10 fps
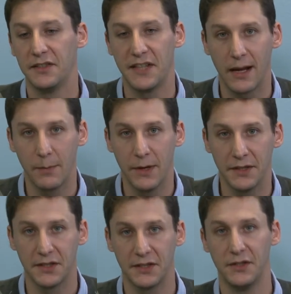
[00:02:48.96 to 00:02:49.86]

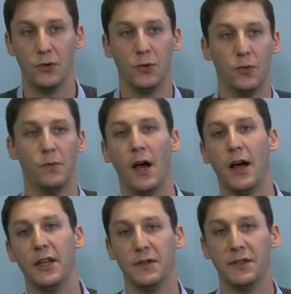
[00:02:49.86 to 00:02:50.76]
segments to
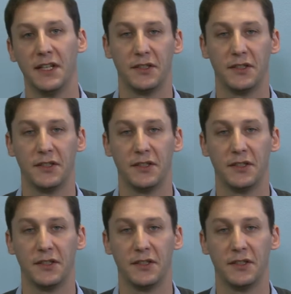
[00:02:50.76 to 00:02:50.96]
use